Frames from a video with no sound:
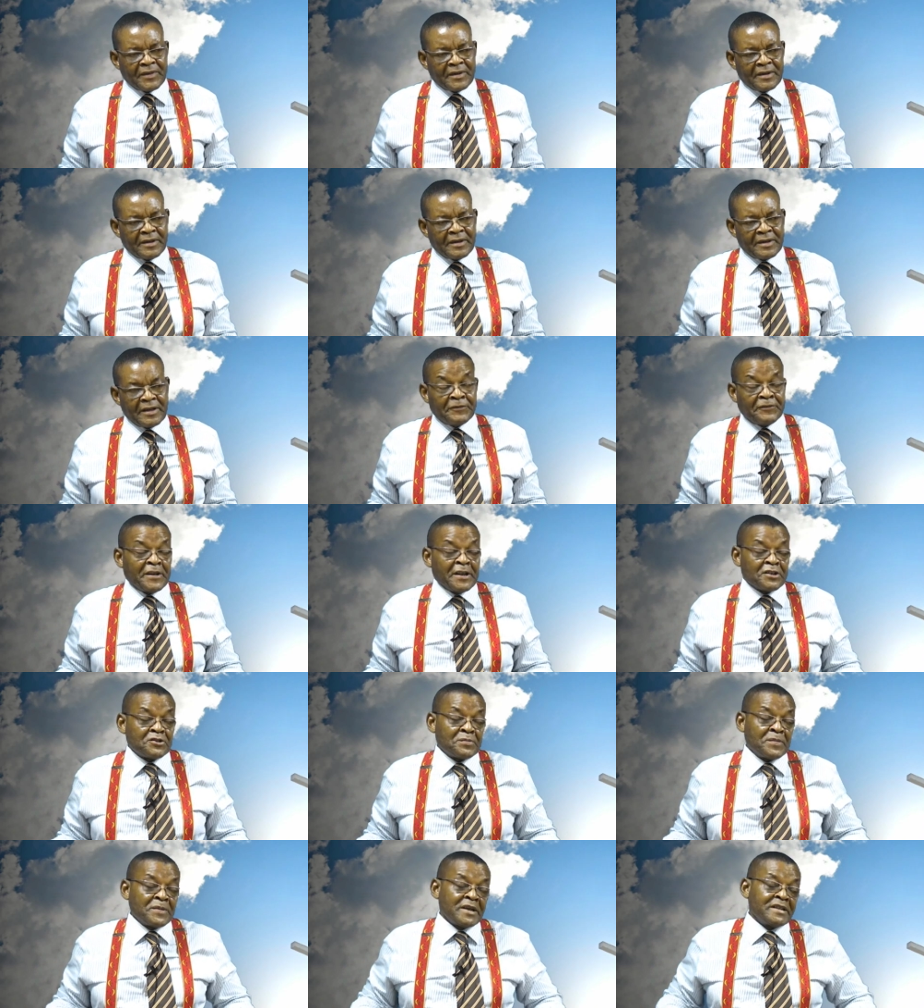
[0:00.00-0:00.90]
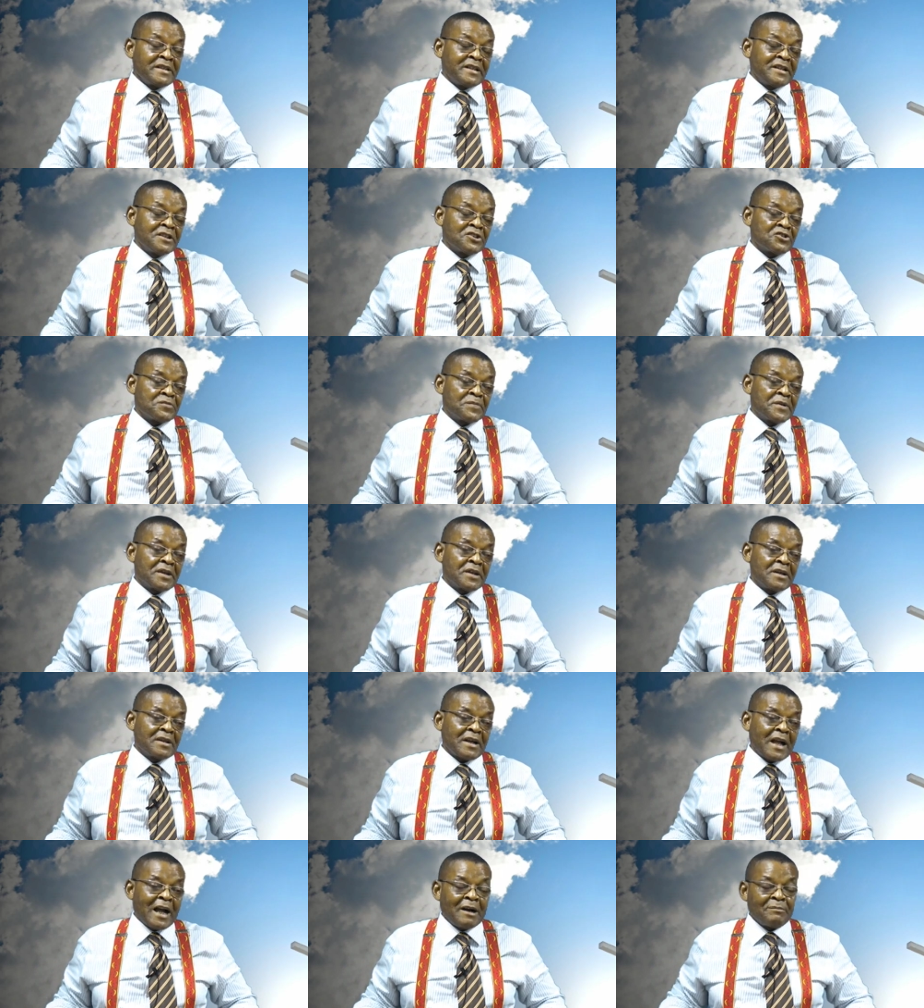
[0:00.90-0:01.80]
If the Spirit didn't speak,
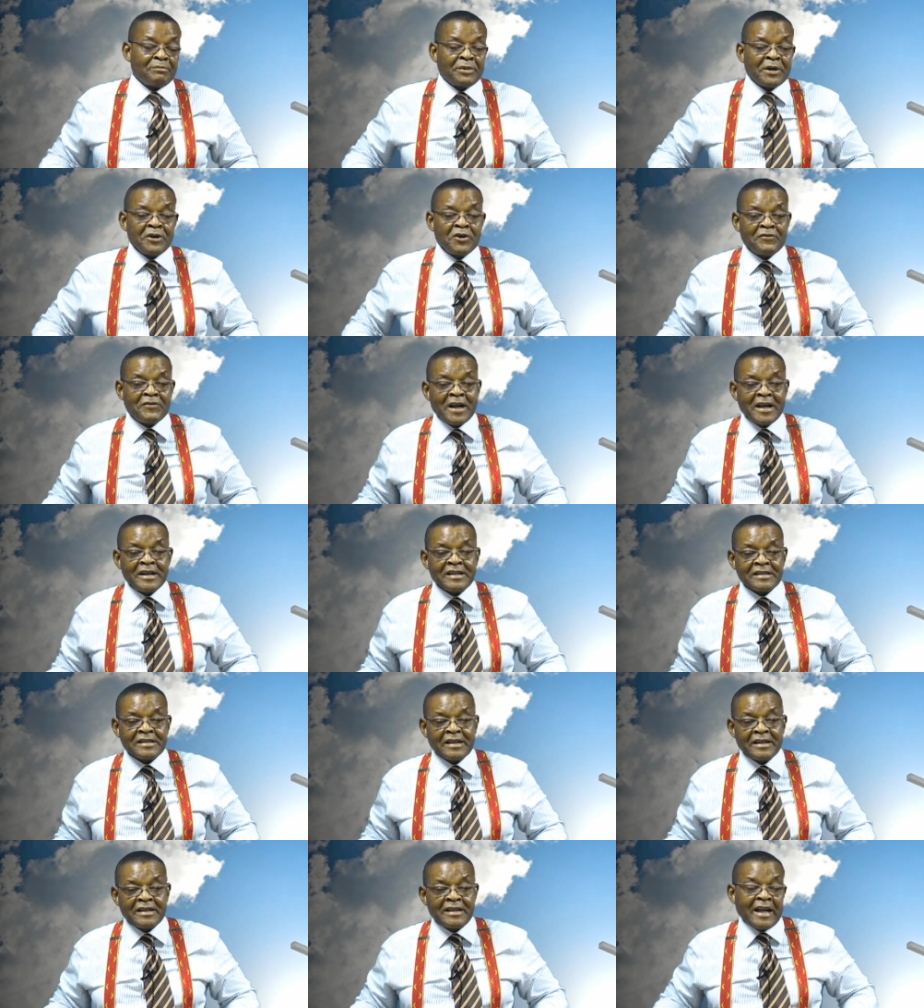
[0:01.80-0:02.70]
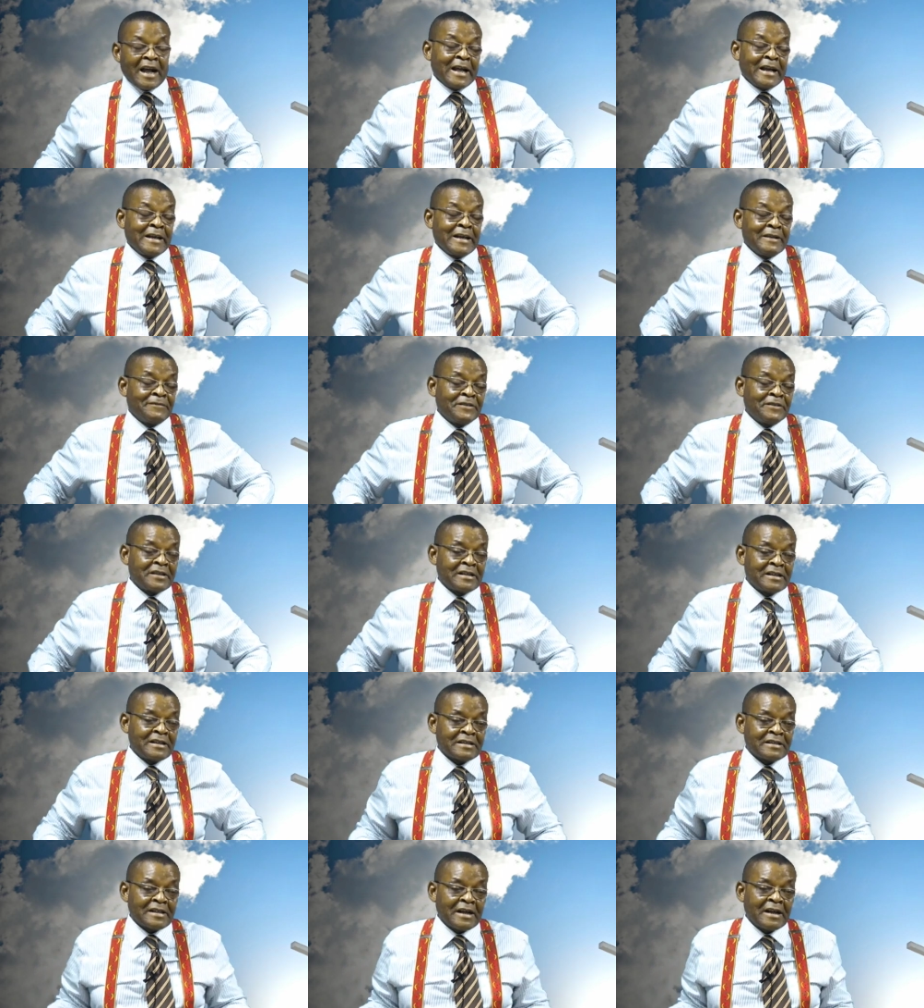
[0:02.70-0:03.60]
I have prayed over his head, I leave it in
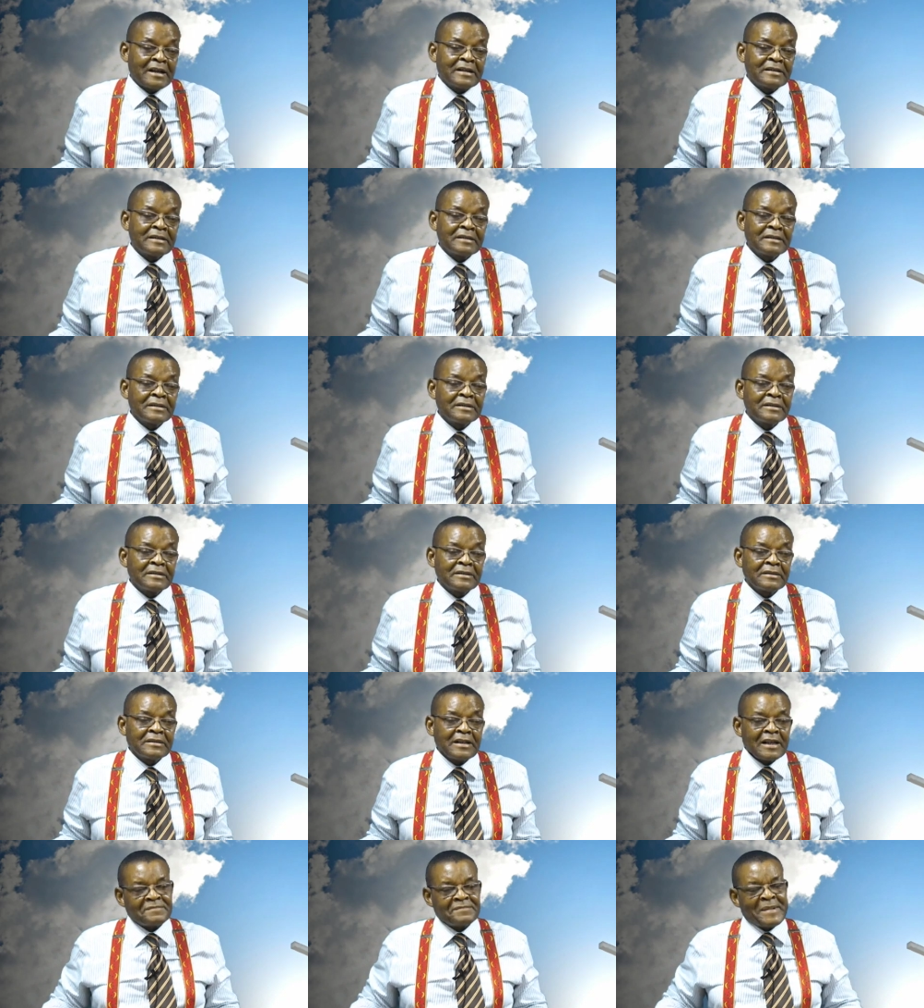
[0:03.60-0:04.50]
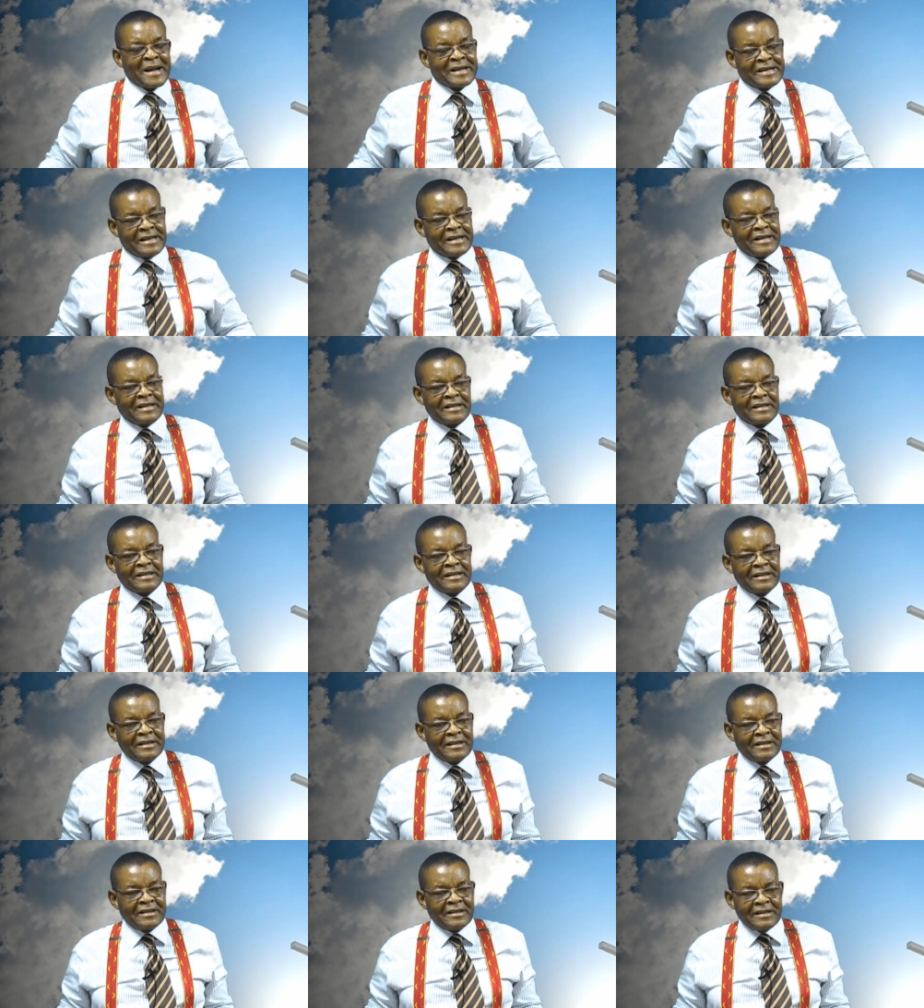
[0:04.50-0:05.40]
his hand. That's my day.
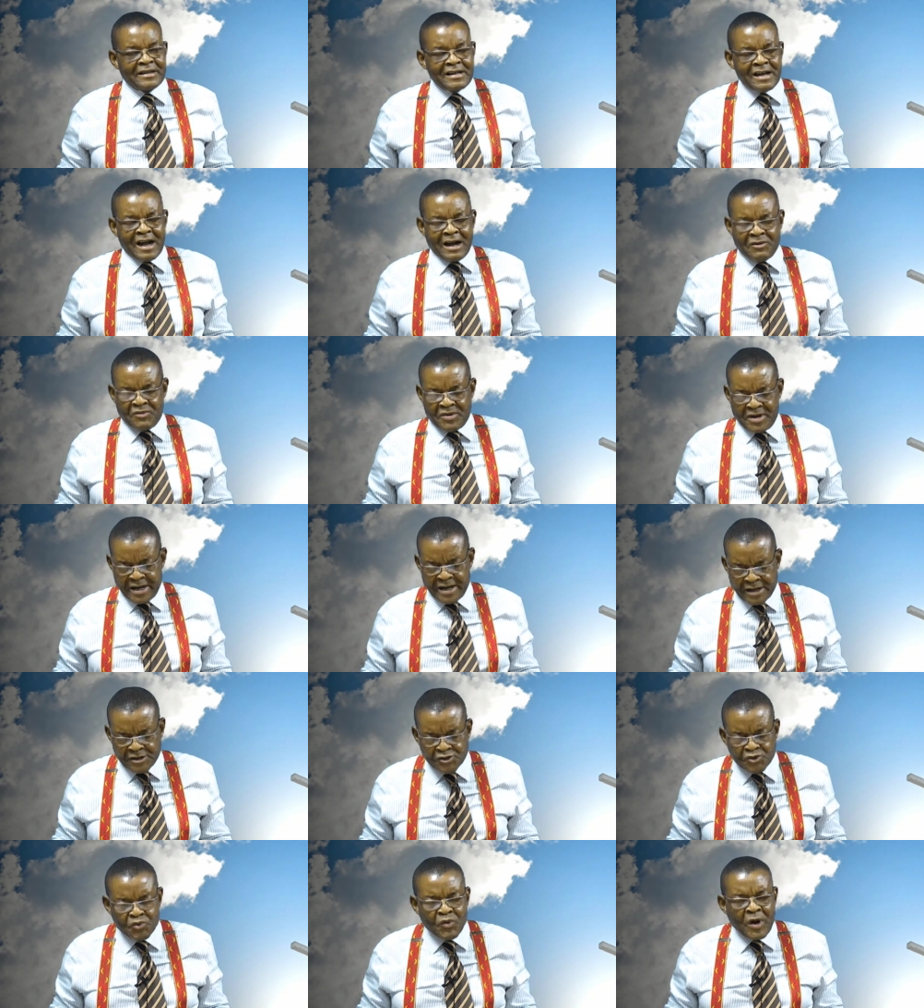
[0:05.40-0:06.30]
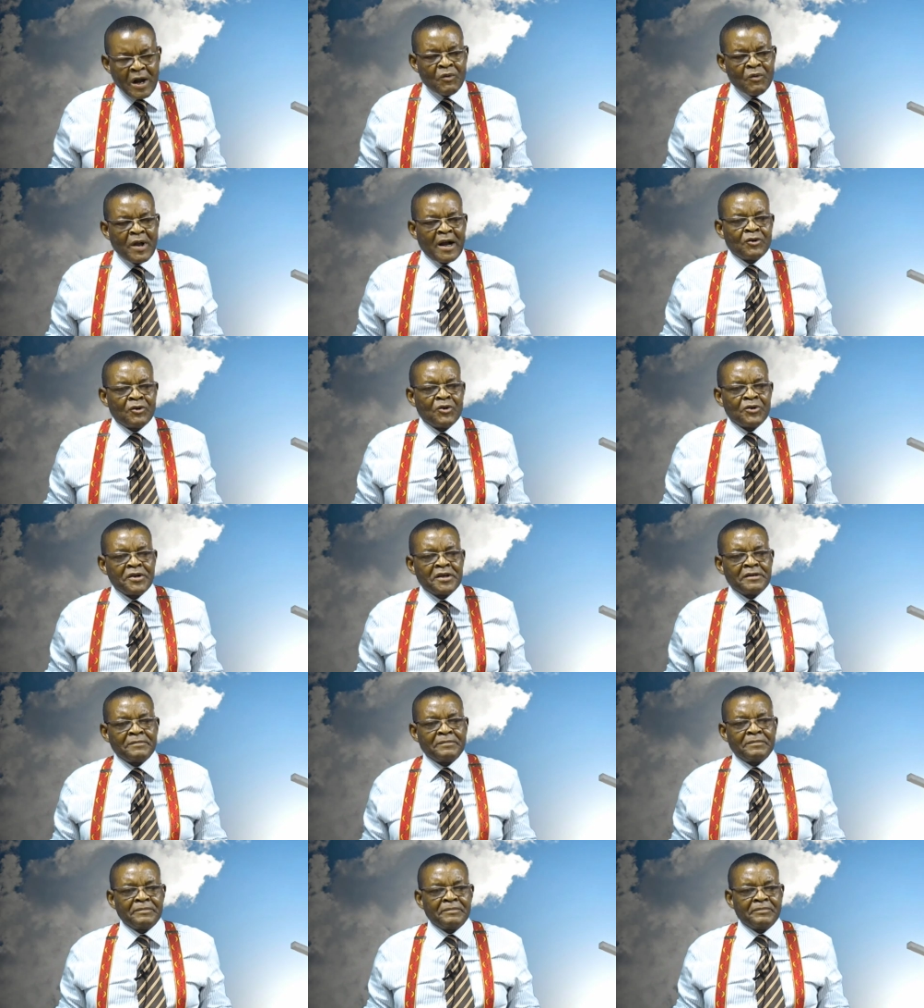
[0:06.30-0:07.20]
And we get to where we are
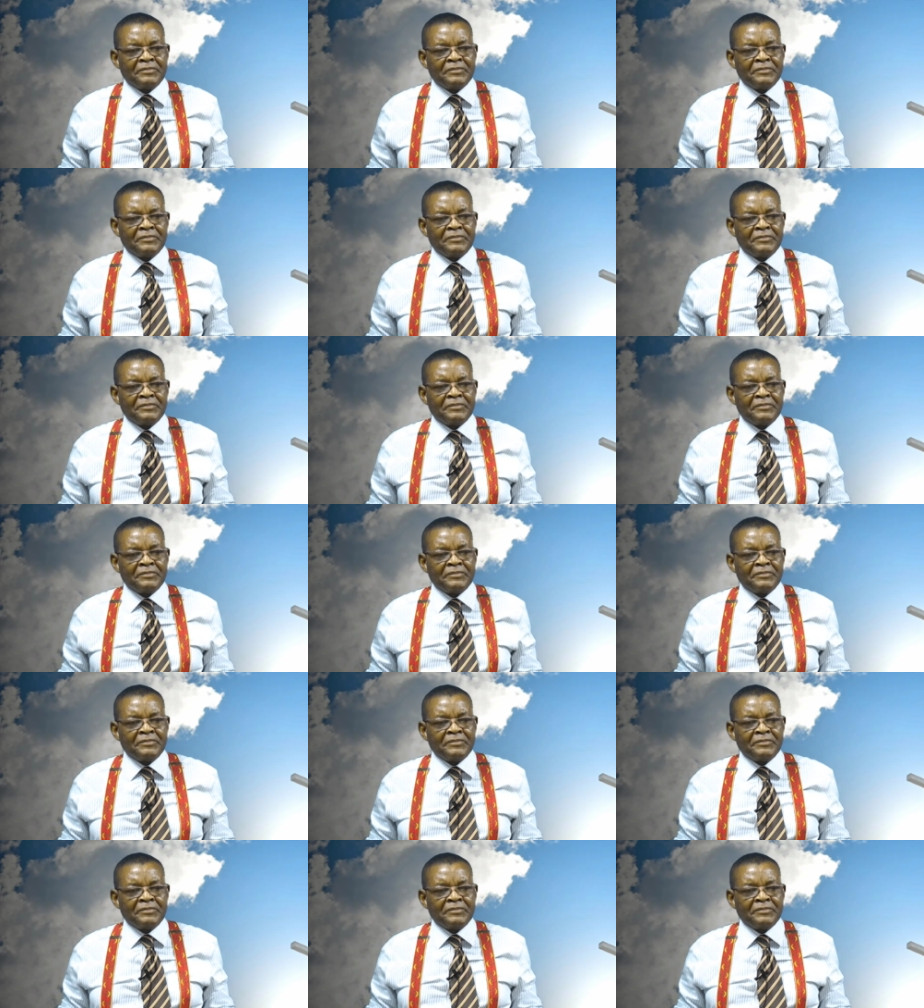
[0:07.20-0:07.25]
going.